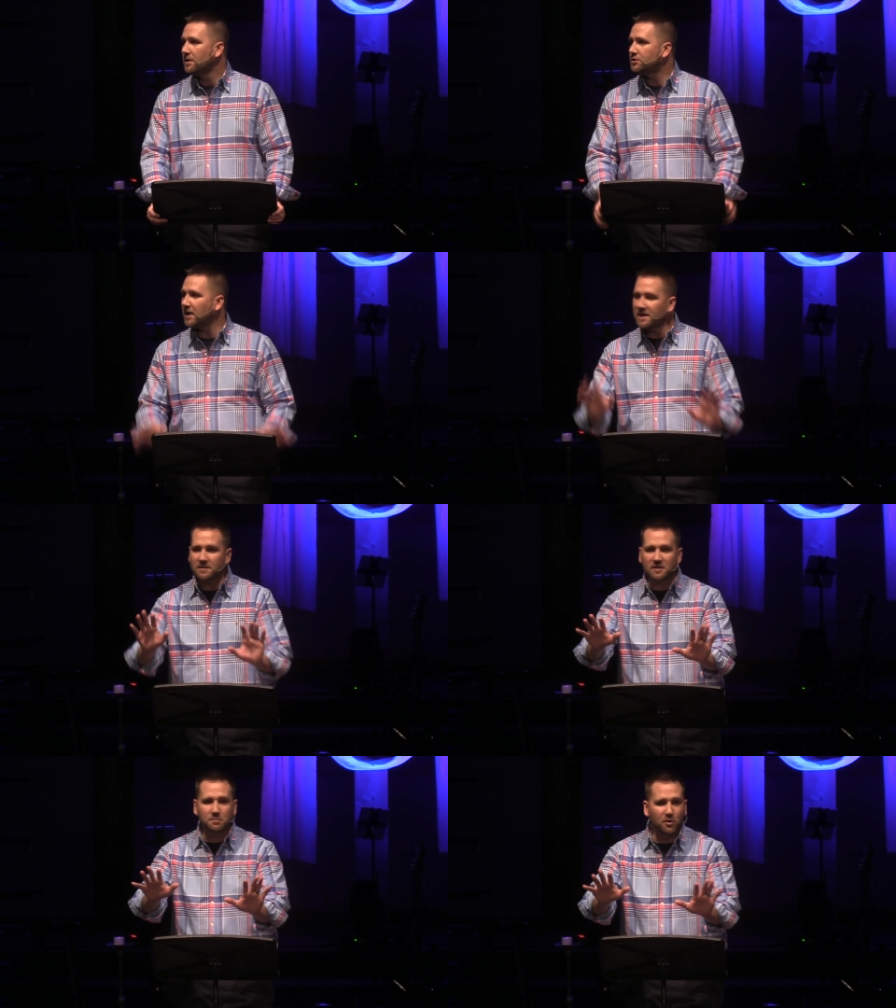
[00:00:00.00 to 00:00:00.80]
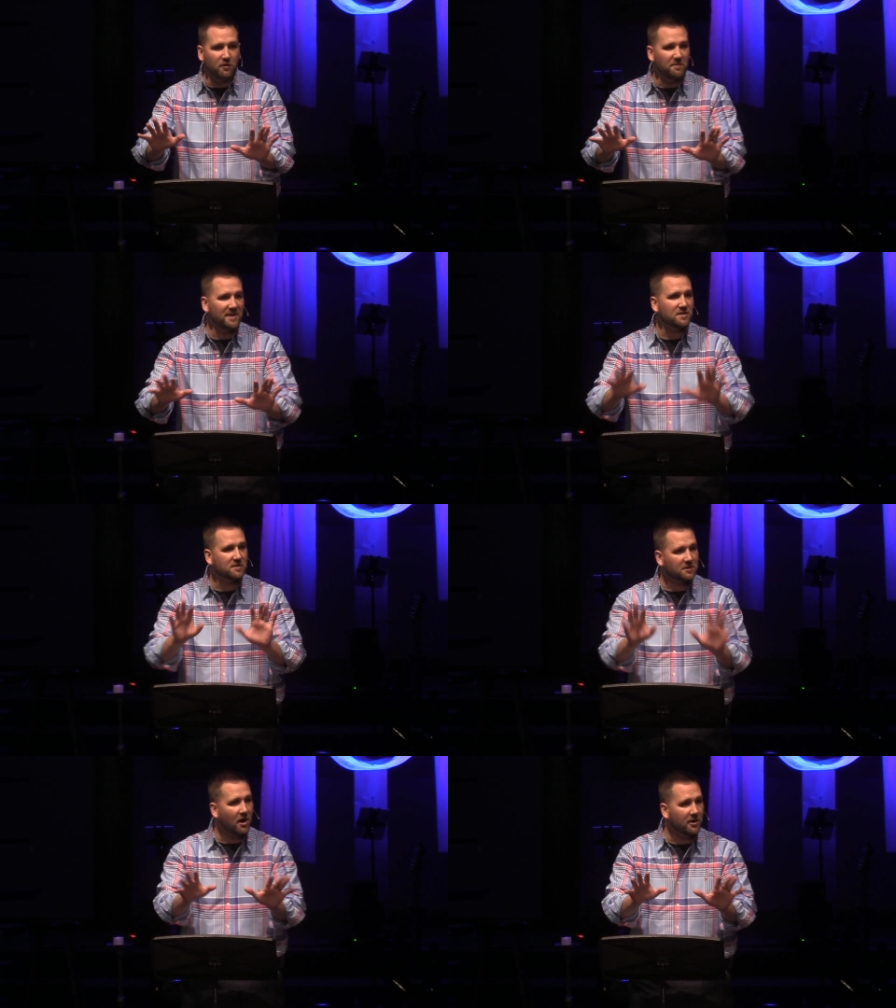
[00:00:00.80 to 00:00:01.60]
Jesus' movement
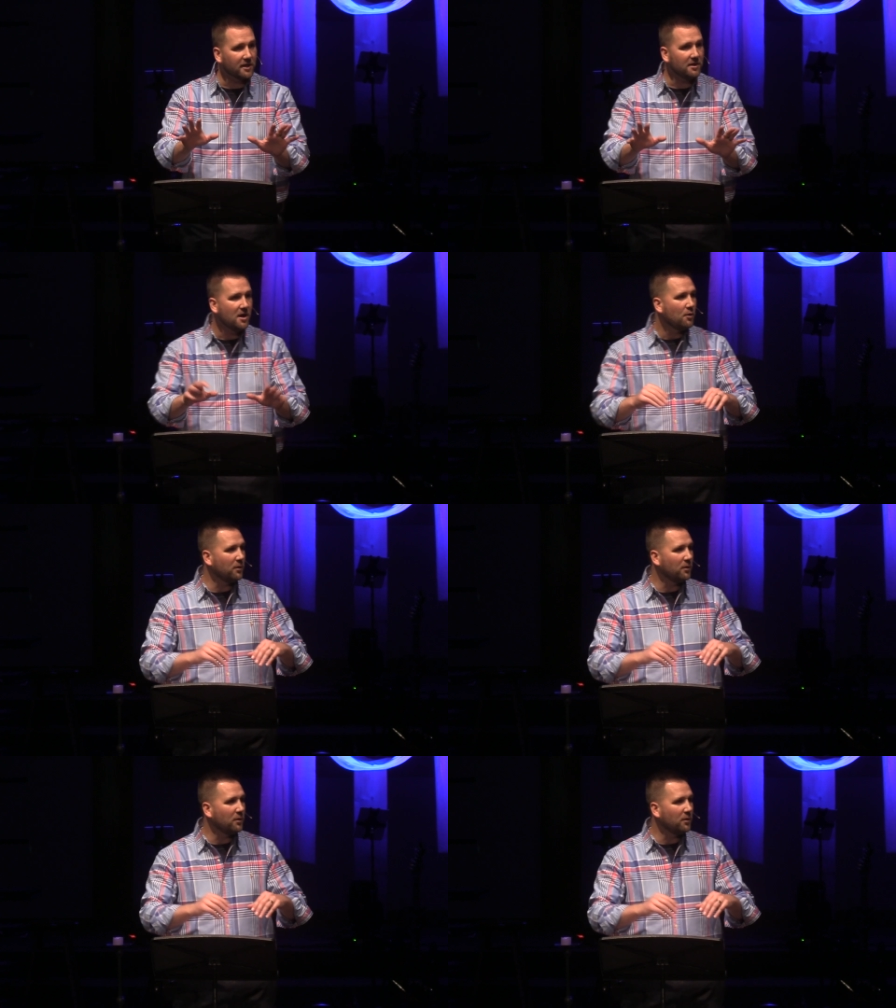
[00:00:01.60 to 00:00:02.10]
started